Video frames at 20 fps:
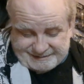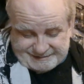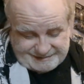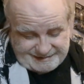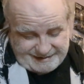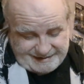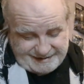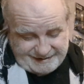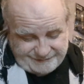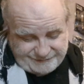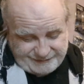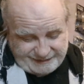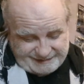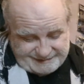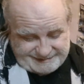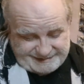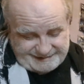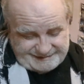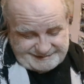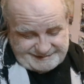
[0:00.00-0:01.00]

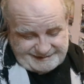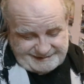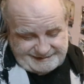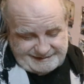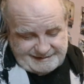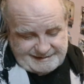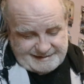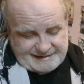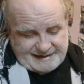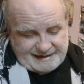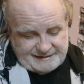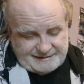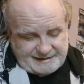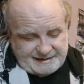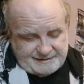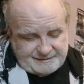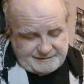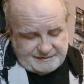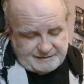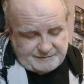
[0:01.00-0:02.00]
Fantastic. And
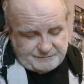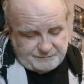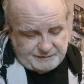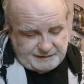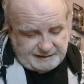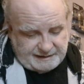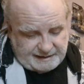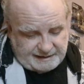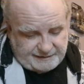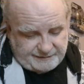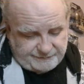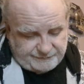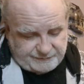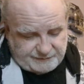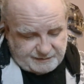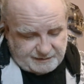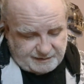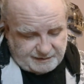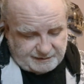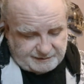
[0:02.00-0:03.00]
then we have
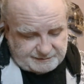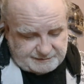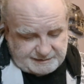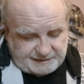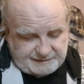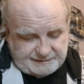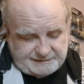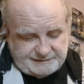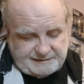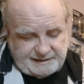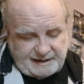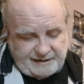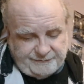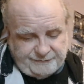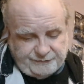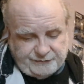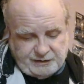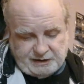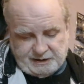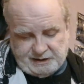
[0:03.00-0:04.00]
got
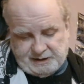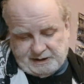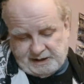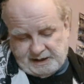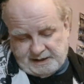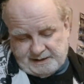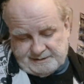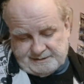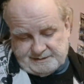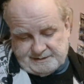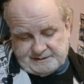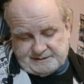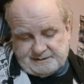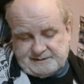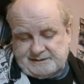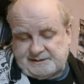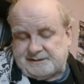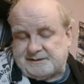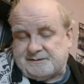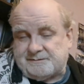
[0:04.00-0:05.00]
Daphne
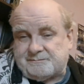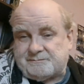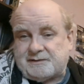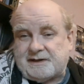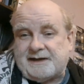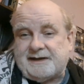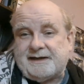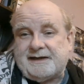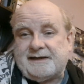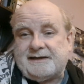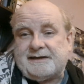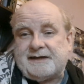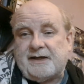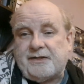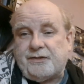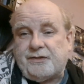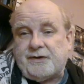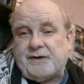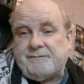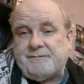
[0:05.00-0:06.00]
Anderson playing
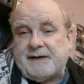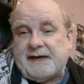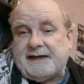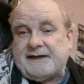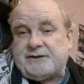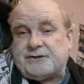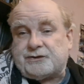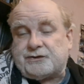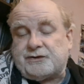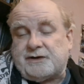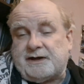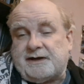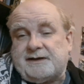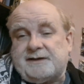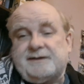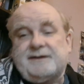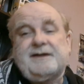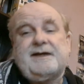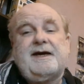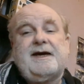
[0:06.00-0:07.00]
the
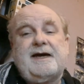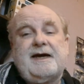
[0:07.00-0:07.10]
matron.